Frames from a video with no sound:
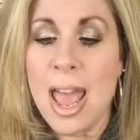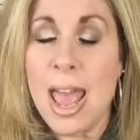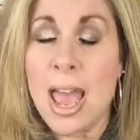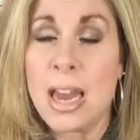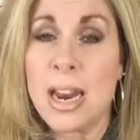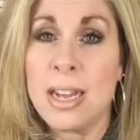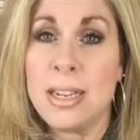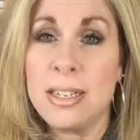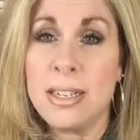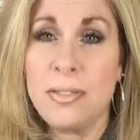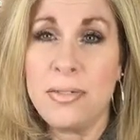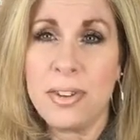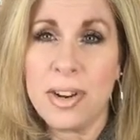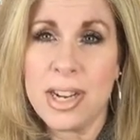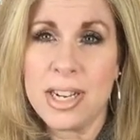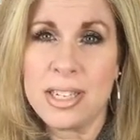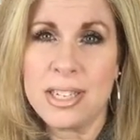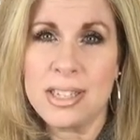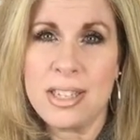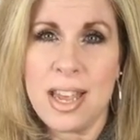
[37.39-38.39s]
And I did
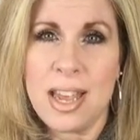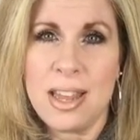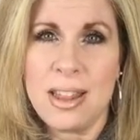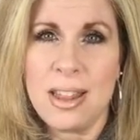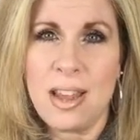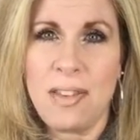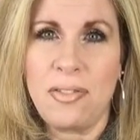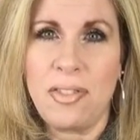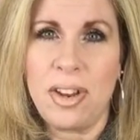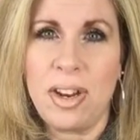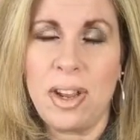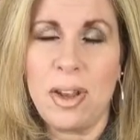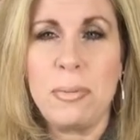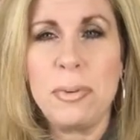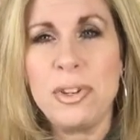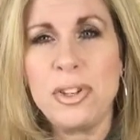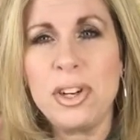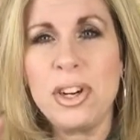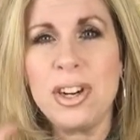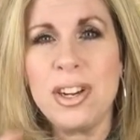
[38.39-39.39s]
forget to say in that video,
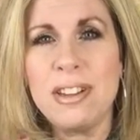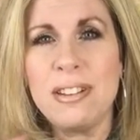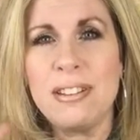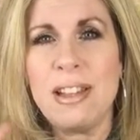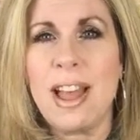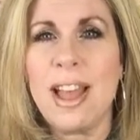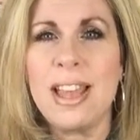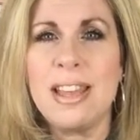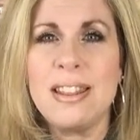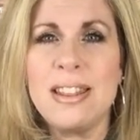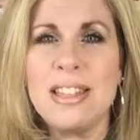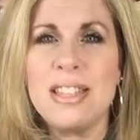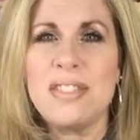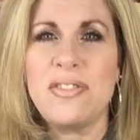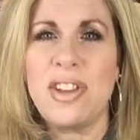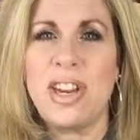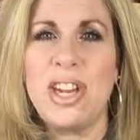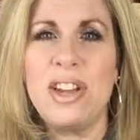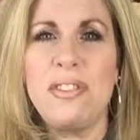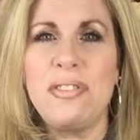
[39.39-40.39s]
be sure and like
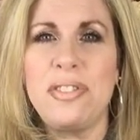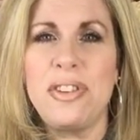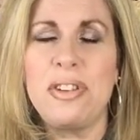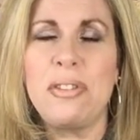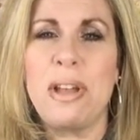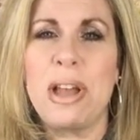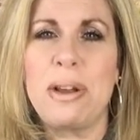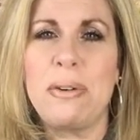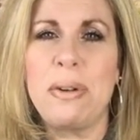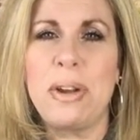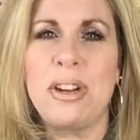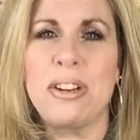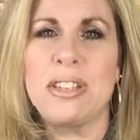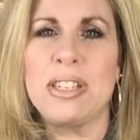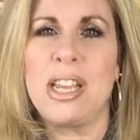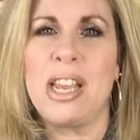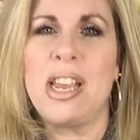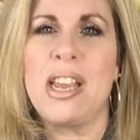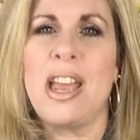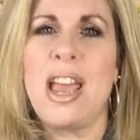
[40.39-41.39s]
this video if you like what you're
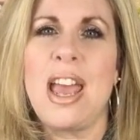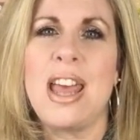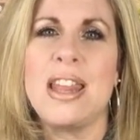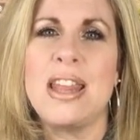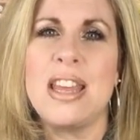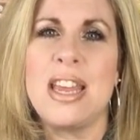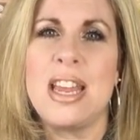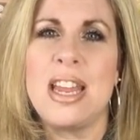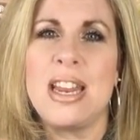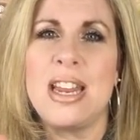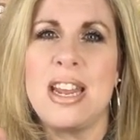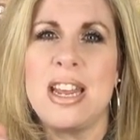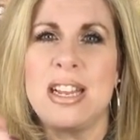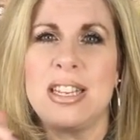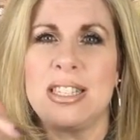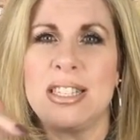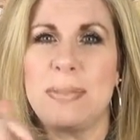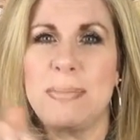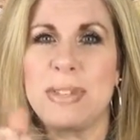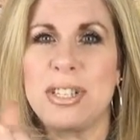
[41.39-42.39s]
seeing and then
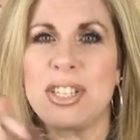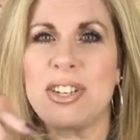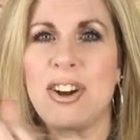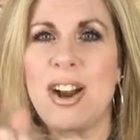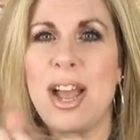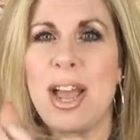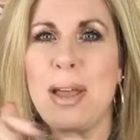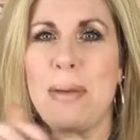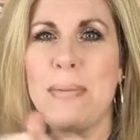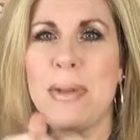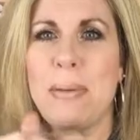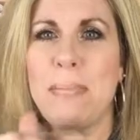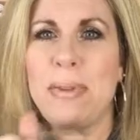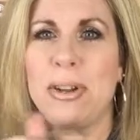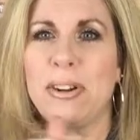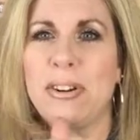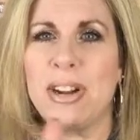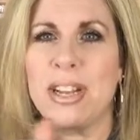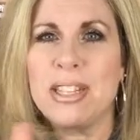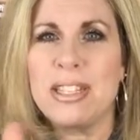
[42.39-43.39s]
subscribe, that
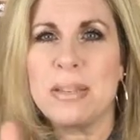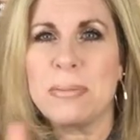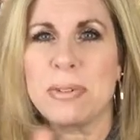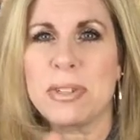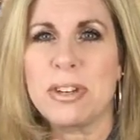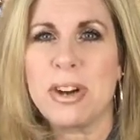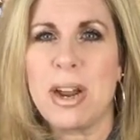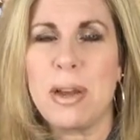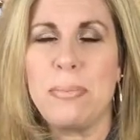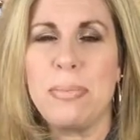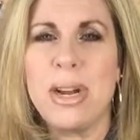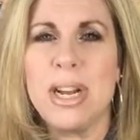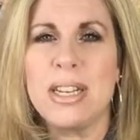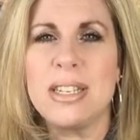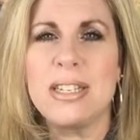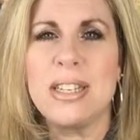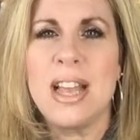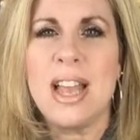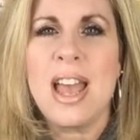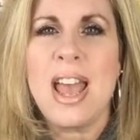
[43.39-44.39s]
big red subscribe
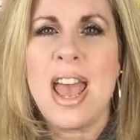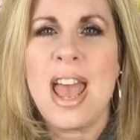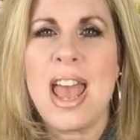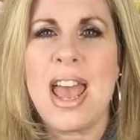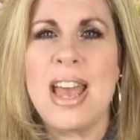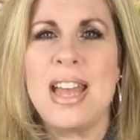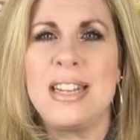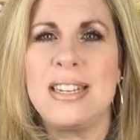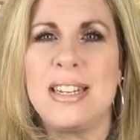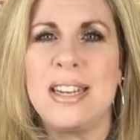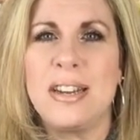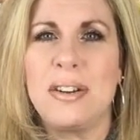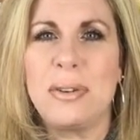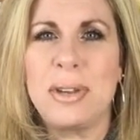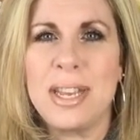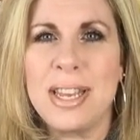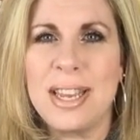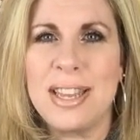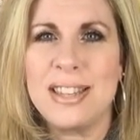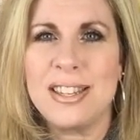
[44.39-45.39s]
box, and uh,
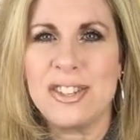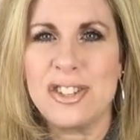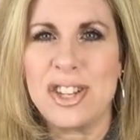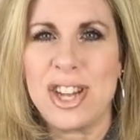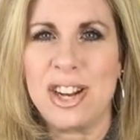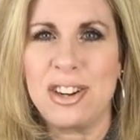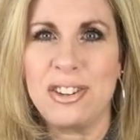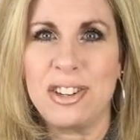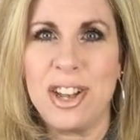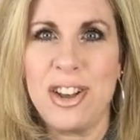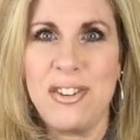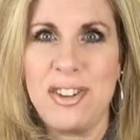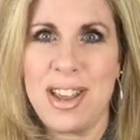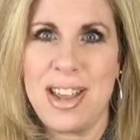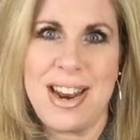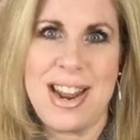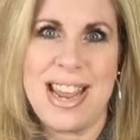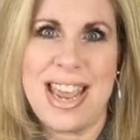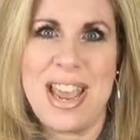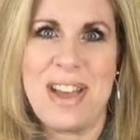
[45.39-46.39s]
we can get this channel
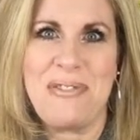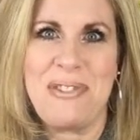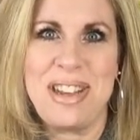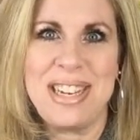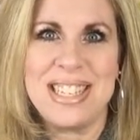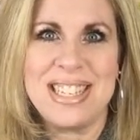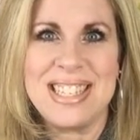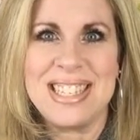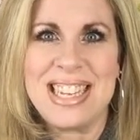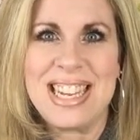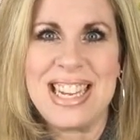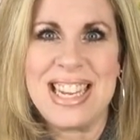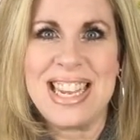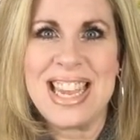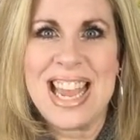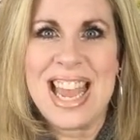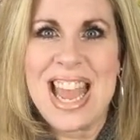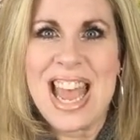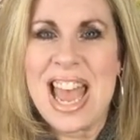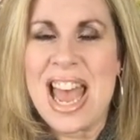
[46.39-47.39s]
going. I can't wait to
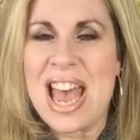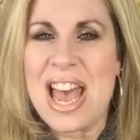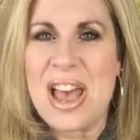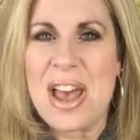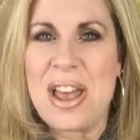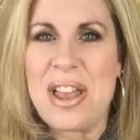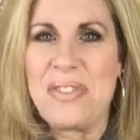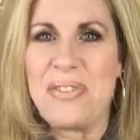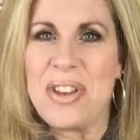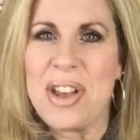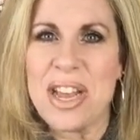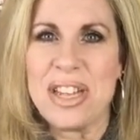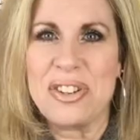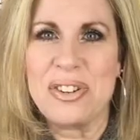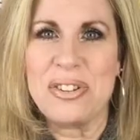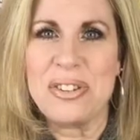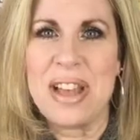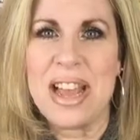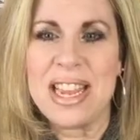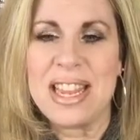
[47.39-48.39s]
see uh, if you
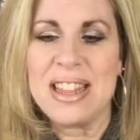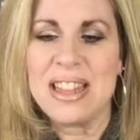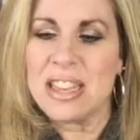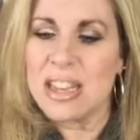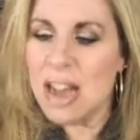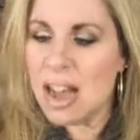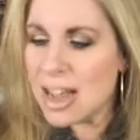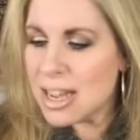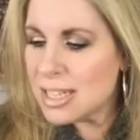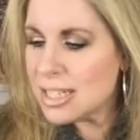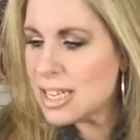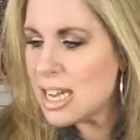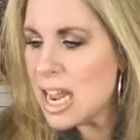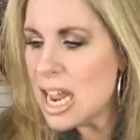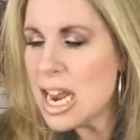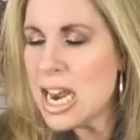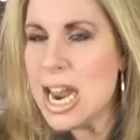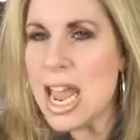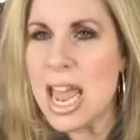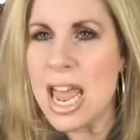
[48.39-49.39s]
guys are liking the
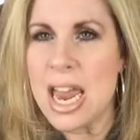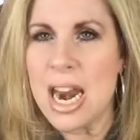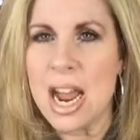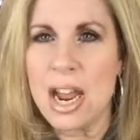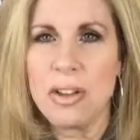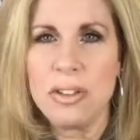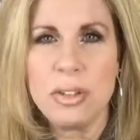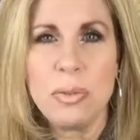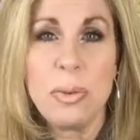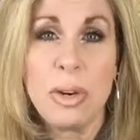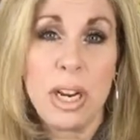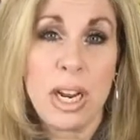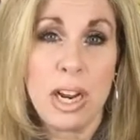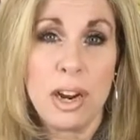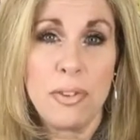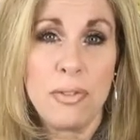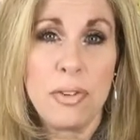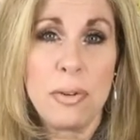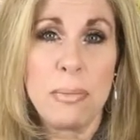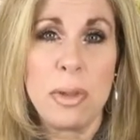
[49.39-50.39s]
content. And I also want to
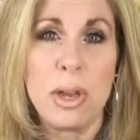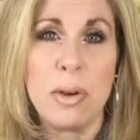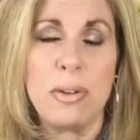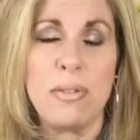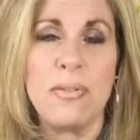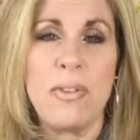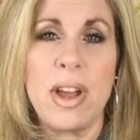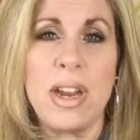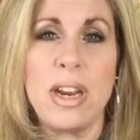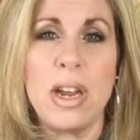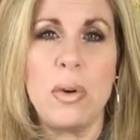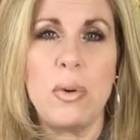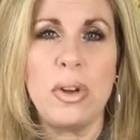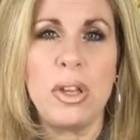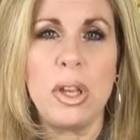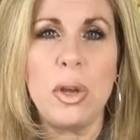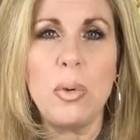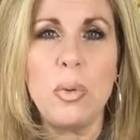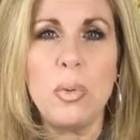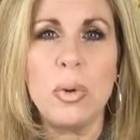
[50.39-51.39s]
hear from you and find out
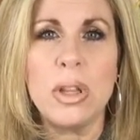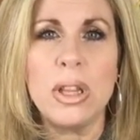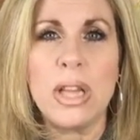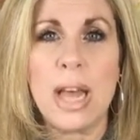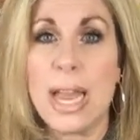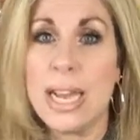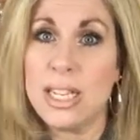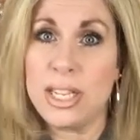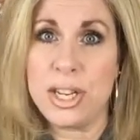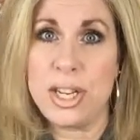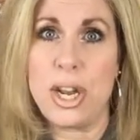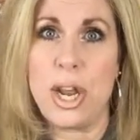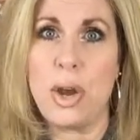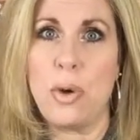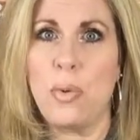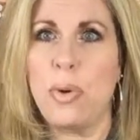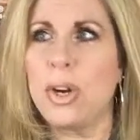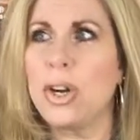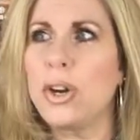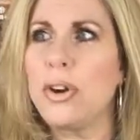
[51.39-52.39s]
what you would like to
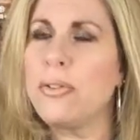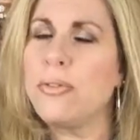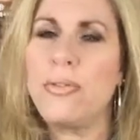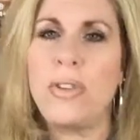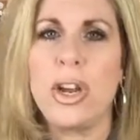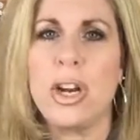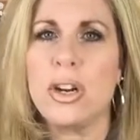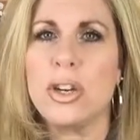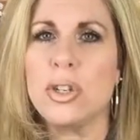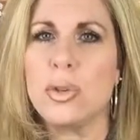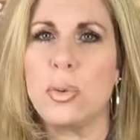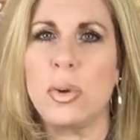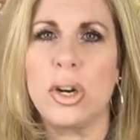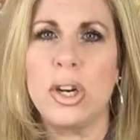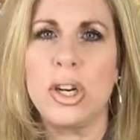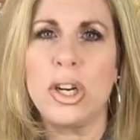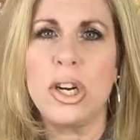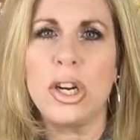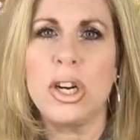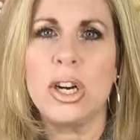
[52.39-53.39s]
know. What are your fears? What
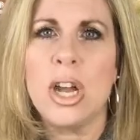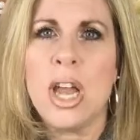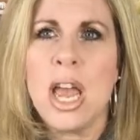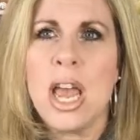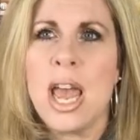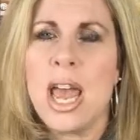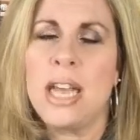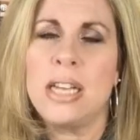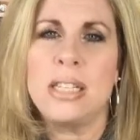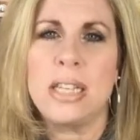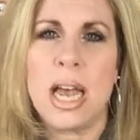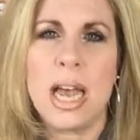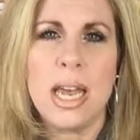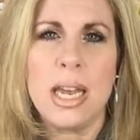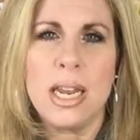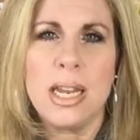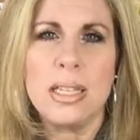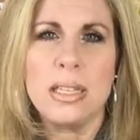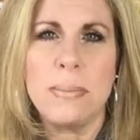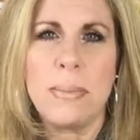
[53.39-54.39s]
are your
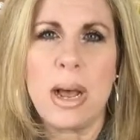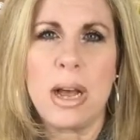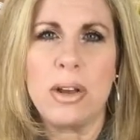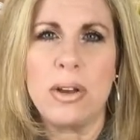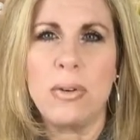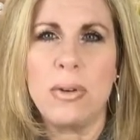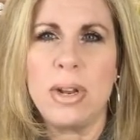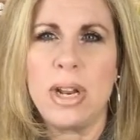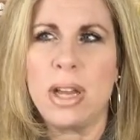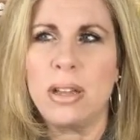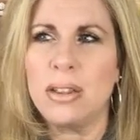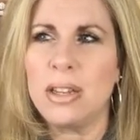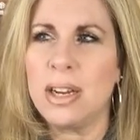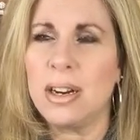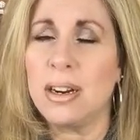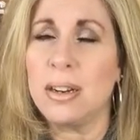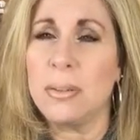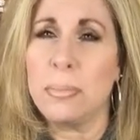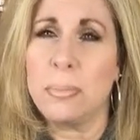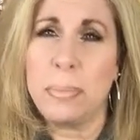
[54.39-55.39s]
anxieties about going out
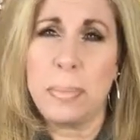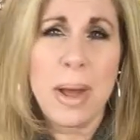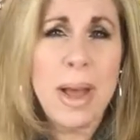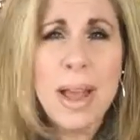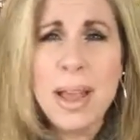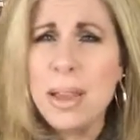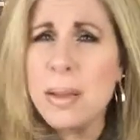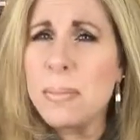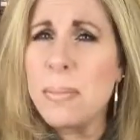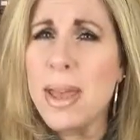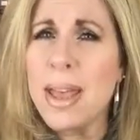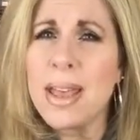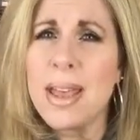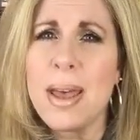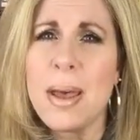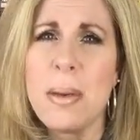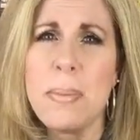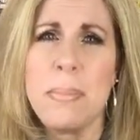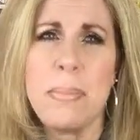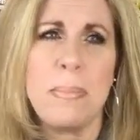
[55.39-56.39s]
there and buying
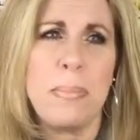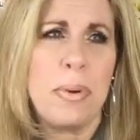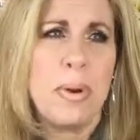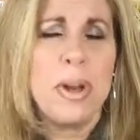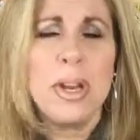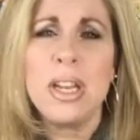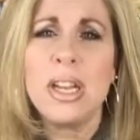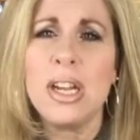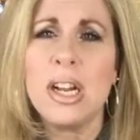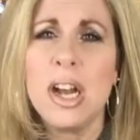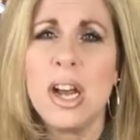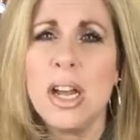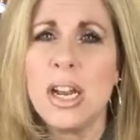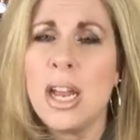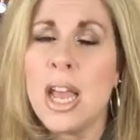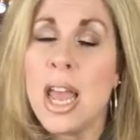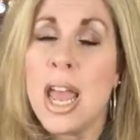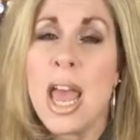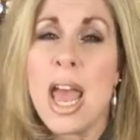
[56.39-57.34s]
makeup, putting it on?